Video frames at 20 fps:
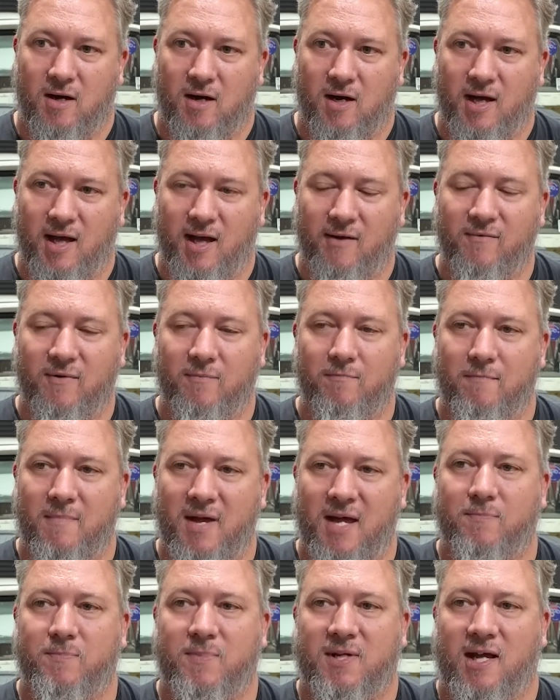haven't
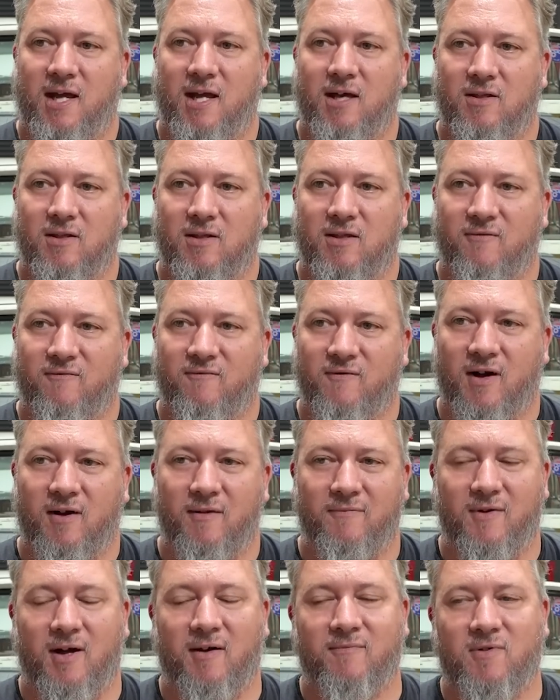mapped out
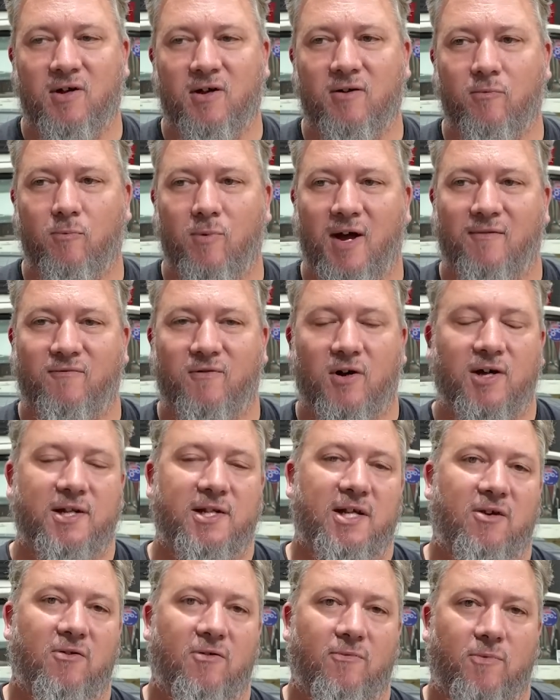I've got a rough
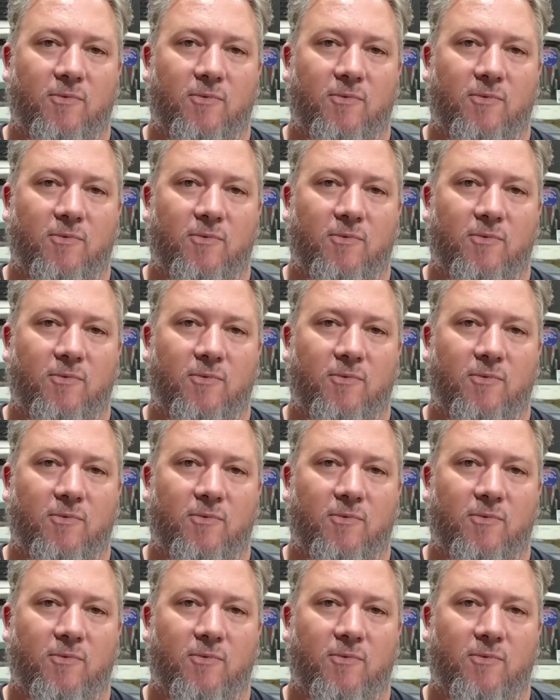idea